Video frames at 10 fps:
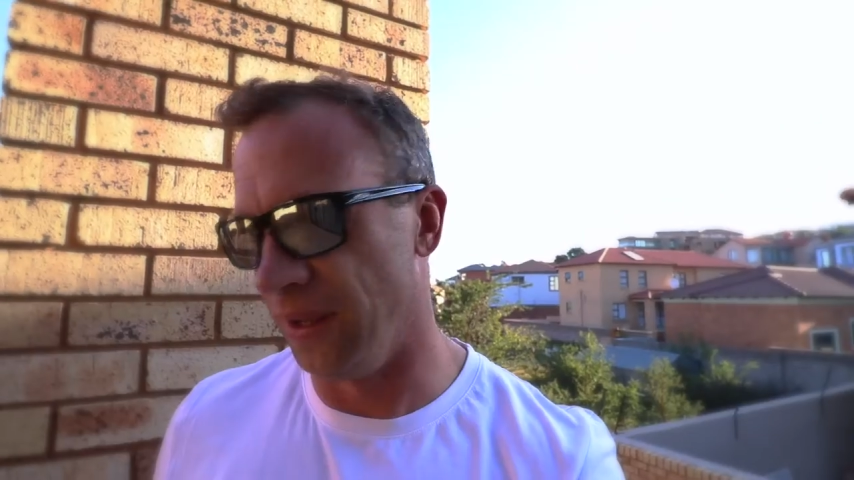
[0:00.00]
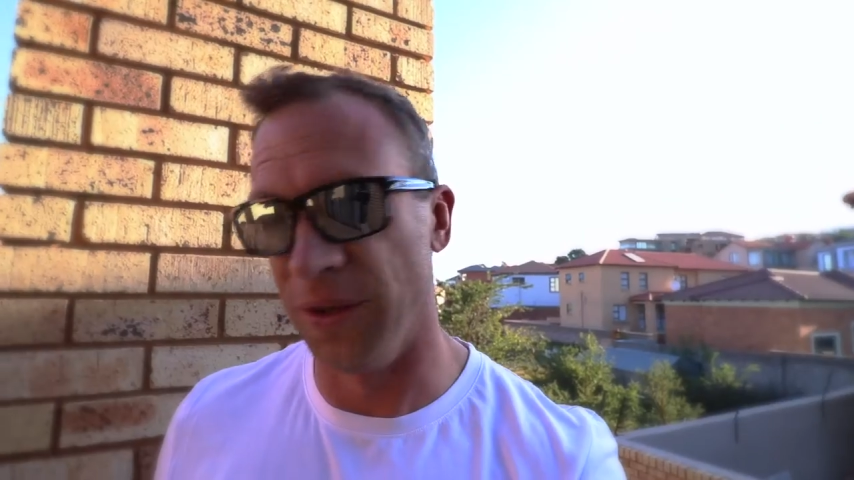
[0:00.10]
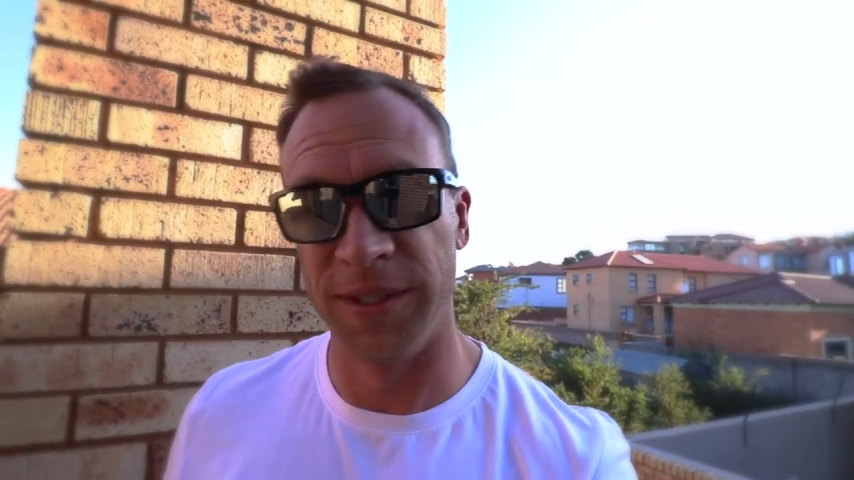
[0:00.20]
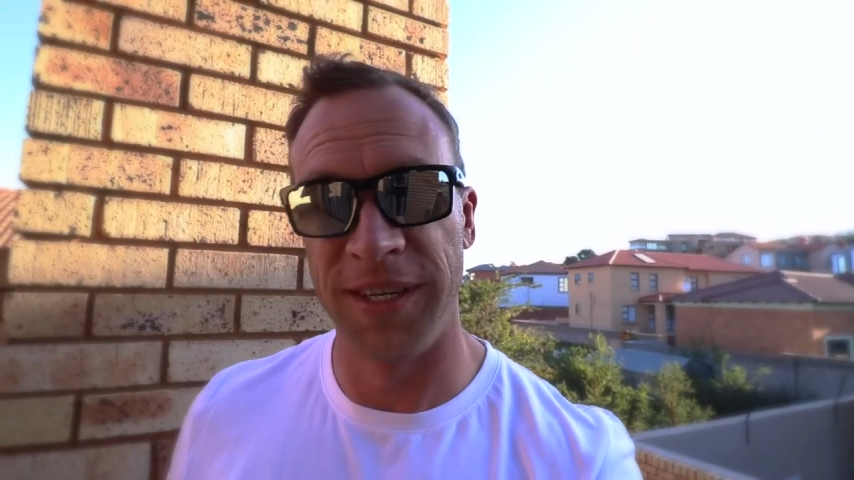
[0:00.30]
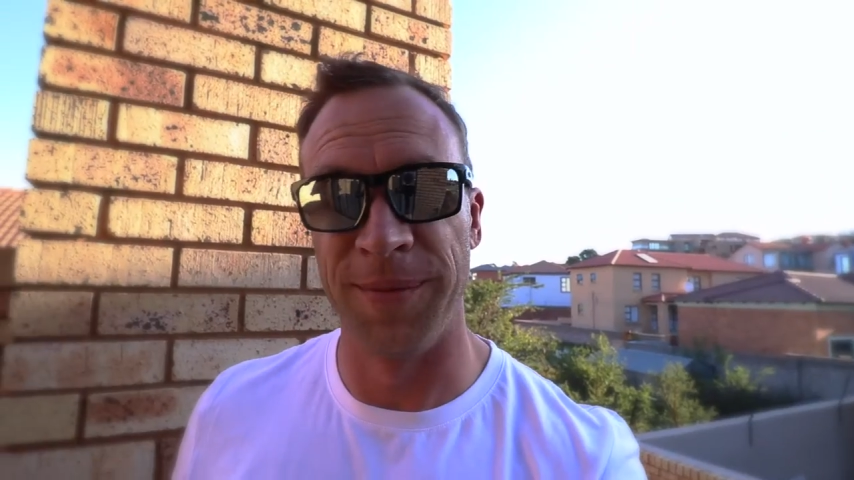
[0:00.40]

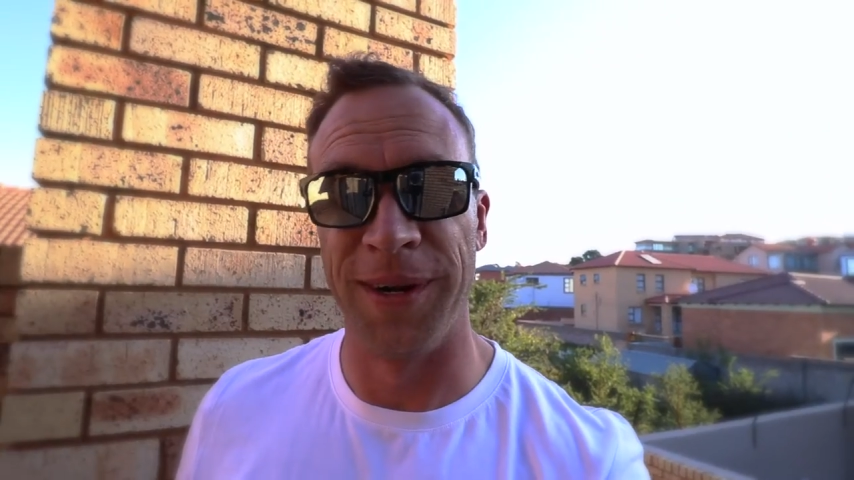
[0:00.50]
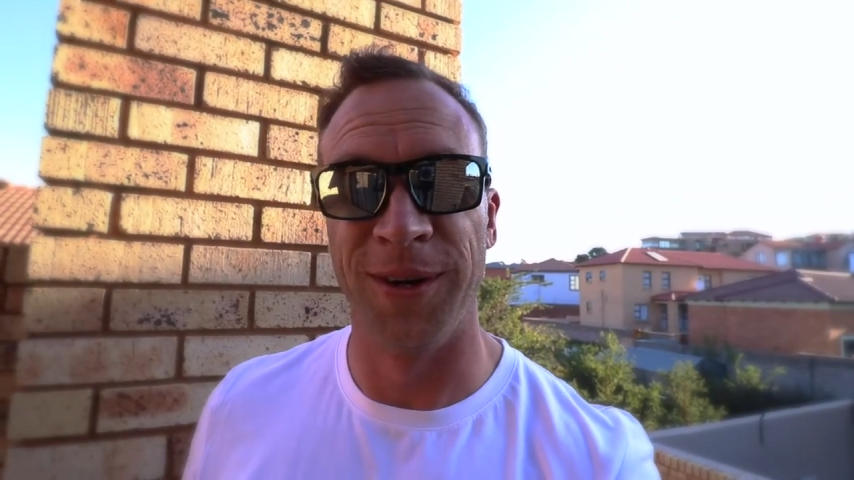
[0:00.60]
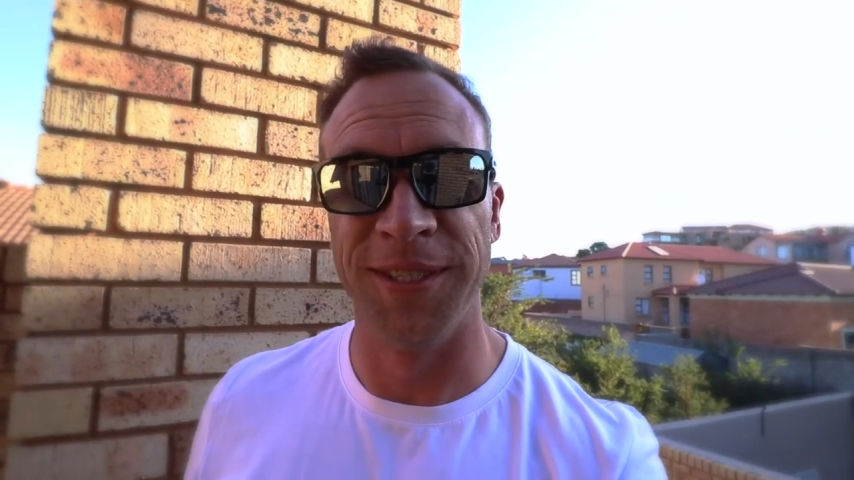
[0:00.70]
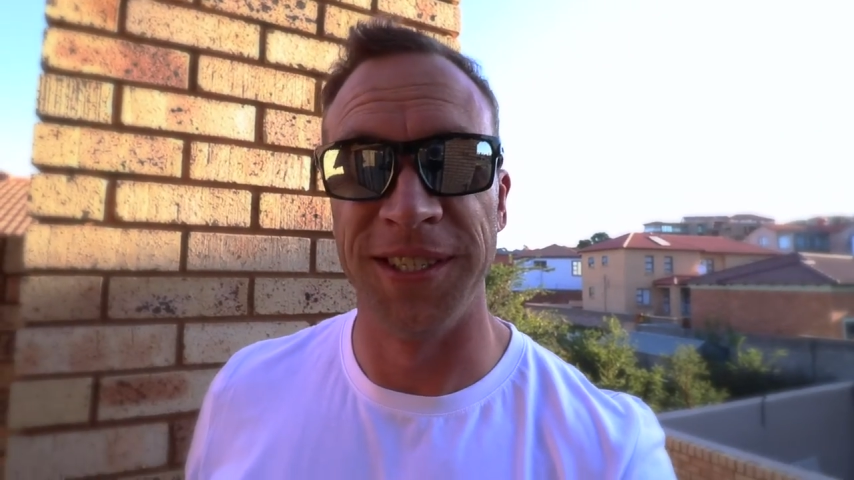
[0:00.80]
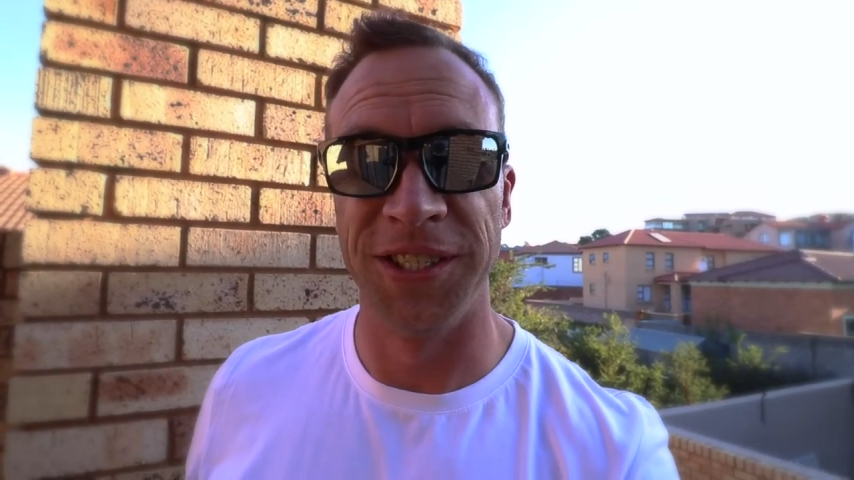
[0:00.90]
You'll see how my
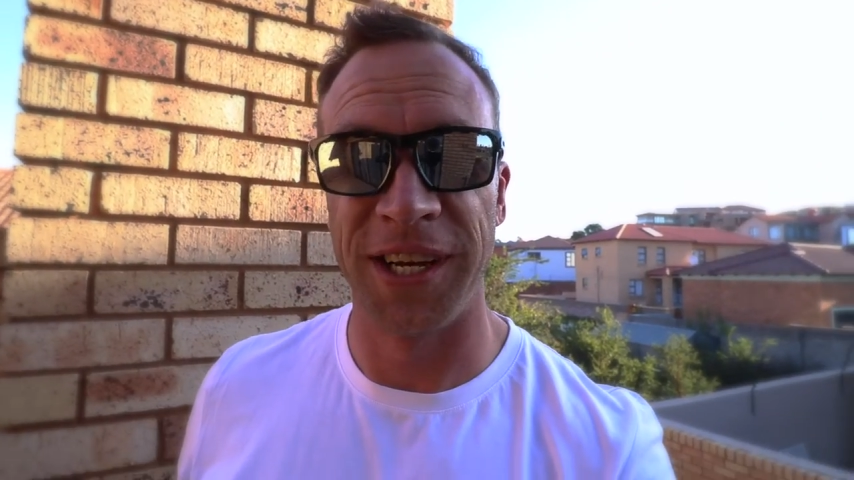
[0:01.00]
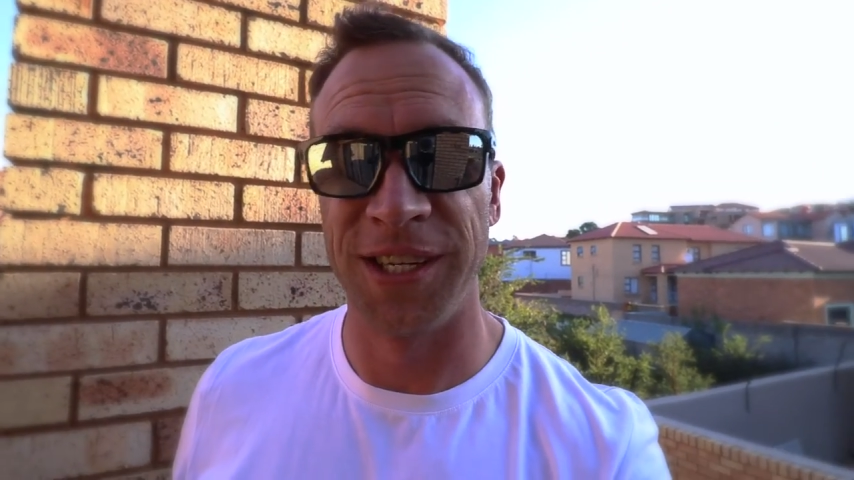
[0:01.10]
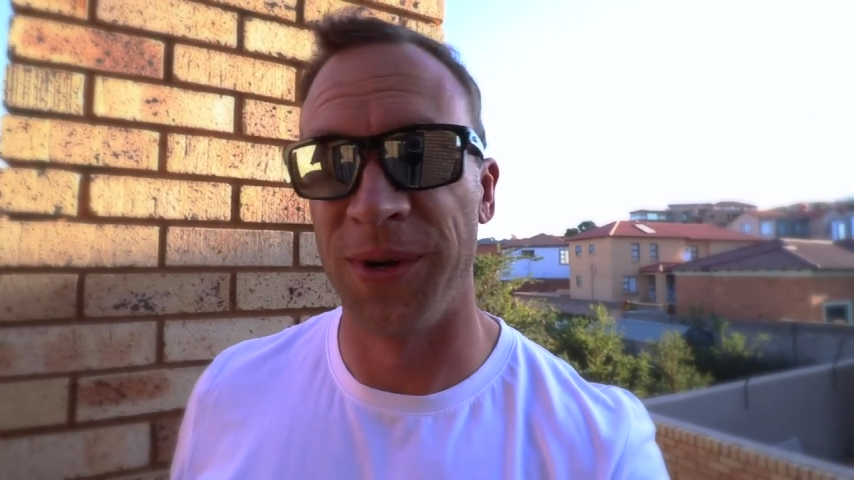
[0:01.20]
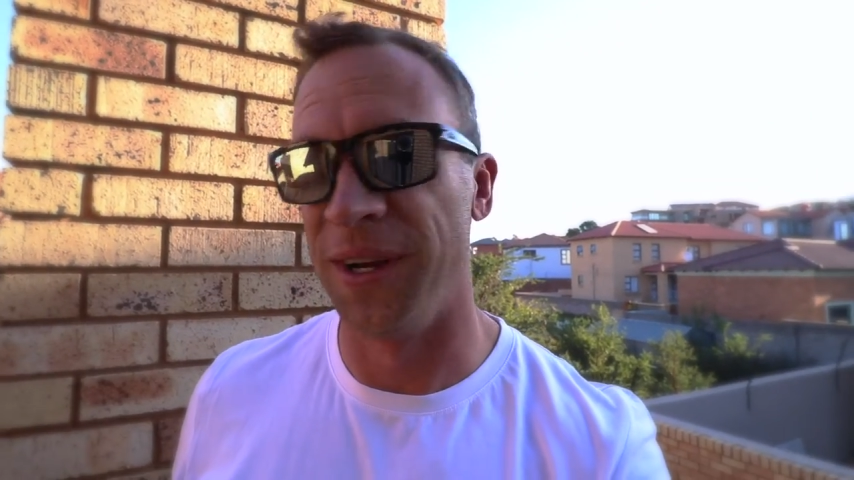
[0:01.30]
content has changed